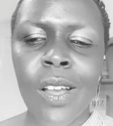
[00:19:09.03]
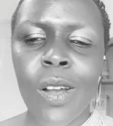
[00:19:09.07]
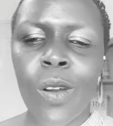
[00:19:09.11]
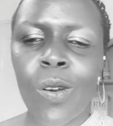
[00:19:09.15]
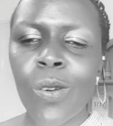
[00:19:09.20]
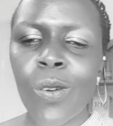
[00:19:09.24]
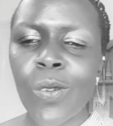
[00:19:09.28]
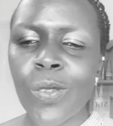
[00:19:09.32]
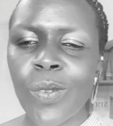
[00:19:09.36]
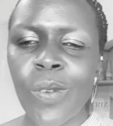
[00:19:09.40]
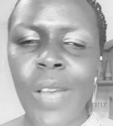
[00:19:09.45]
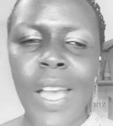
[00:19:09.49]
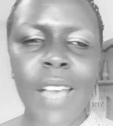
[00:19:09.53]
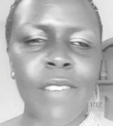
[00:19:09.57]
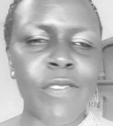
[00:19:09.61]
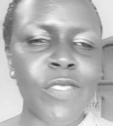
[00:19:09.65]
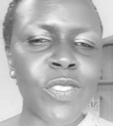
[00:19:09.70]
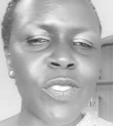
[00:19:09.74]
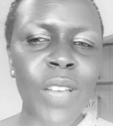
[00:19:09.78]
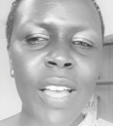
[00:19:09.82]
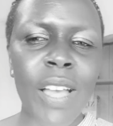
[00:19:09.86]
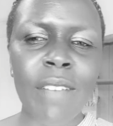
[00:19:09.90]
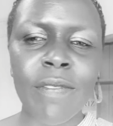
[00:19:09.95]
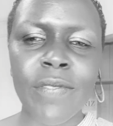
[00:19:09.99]
oh, you have
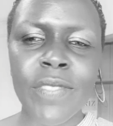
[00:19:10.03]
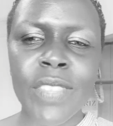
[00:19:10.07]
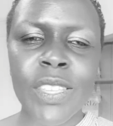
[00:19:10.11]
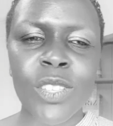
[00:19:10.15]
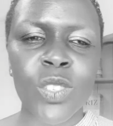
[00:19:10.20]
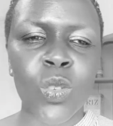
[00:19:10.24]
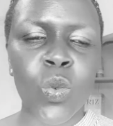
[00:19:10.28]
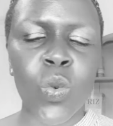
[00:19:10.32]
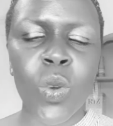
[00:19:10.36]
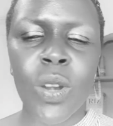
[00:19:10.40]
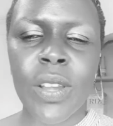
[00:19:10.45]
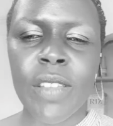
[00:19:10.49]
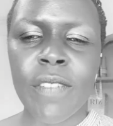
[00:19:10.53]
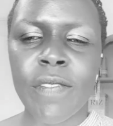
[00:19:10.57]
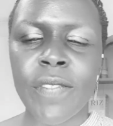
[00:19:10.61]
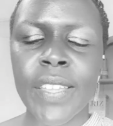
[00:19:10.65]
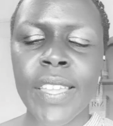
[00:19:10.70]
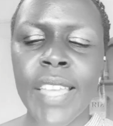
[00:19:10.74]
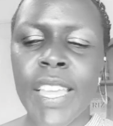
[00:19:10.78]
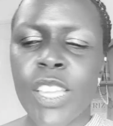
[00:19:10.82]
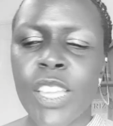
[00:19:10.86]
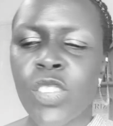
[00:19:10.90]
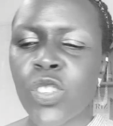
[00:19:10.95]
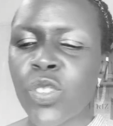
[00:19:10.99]
to have this
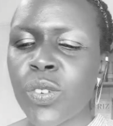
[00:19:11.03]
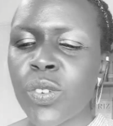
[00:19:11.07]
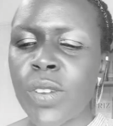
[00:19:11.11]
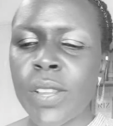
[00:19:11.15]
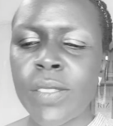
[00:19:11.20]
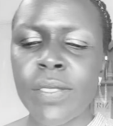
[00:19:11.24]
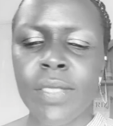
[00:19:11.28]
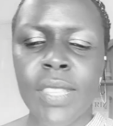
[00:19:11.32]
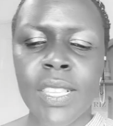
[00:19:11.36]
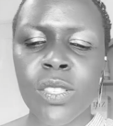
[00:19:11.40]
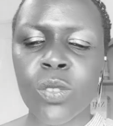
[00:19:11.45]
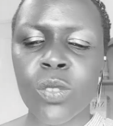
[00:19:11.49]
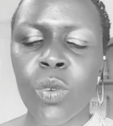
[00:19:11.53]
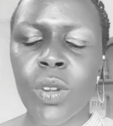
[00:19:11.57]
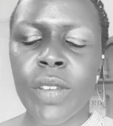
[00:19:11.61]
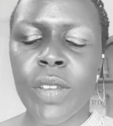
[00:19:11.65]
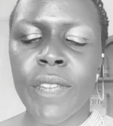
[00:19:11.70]
qualification and this